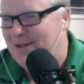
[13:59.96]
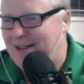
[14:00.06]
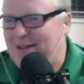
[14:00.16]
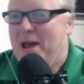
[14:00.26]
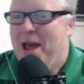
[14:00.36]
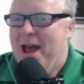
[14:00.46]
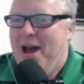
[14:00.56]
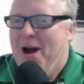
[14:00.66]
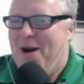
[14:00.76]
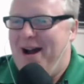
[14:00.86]
like
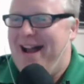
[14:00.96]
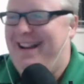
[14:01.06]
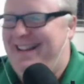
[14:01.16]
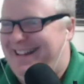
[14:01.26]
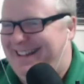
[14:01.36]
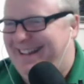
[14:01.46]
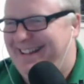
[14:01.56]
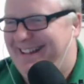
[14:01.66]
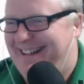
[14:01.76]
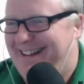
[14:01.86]
that. All
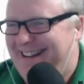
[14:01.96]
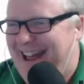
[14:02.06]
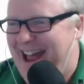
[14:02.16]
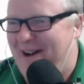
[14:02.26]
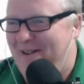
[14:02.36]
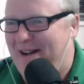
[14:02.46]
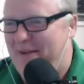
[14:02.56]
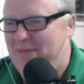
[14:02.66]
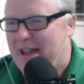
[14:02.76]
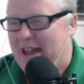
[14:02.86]
right.
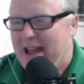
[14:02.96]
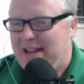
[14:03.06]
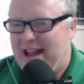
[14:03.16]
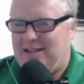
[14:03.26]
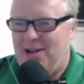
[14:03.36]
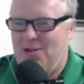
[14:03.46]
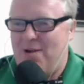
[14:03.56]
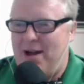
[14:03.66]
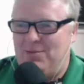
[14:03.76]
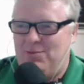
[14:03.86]
Now, so the
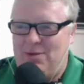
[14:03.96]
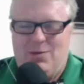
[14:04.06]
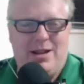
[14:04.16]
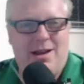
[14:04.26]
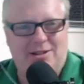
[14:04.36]
rub, Windows